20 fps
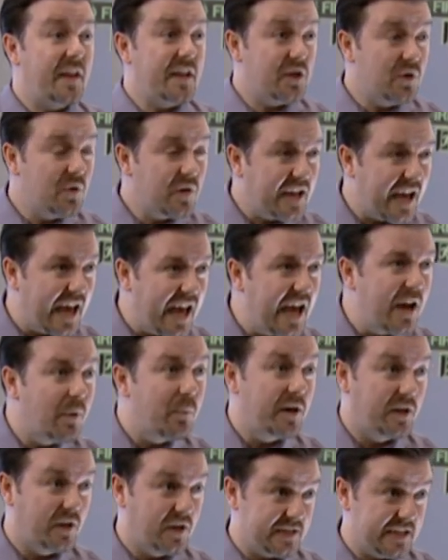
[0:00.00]
think you'll care
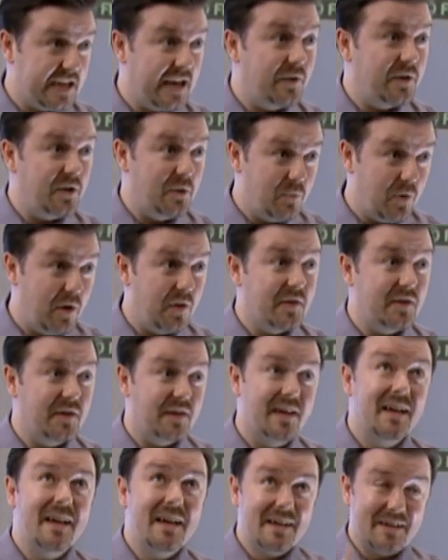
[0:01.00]
when I tell you what
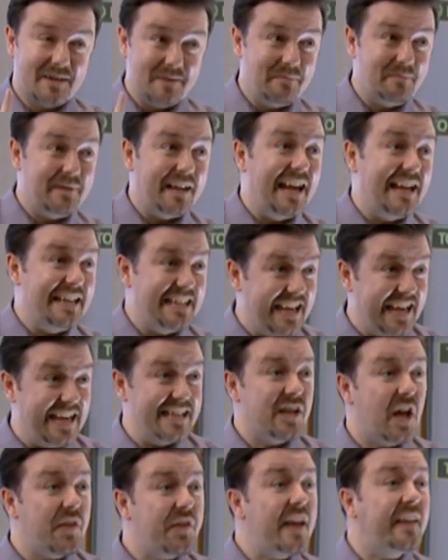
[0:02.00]
the complaint is.
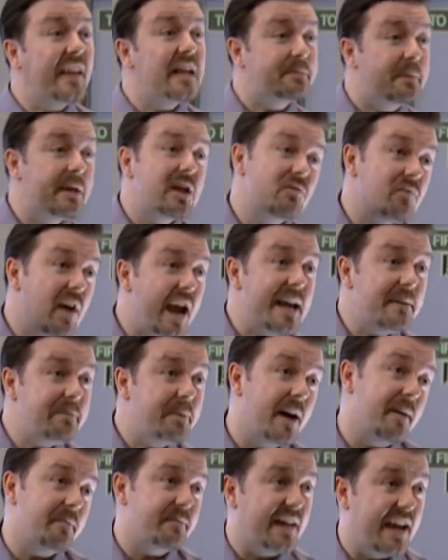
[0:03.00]
I think there's been a rape
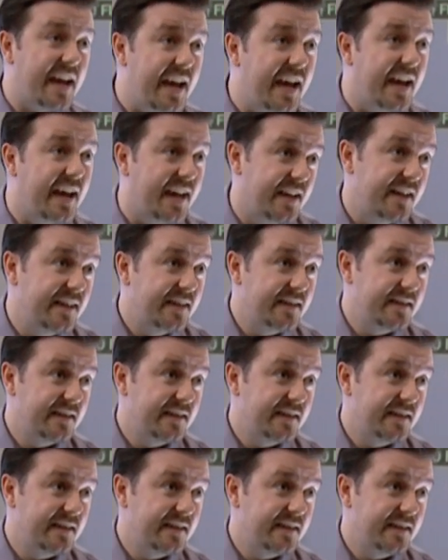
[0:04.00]
up there.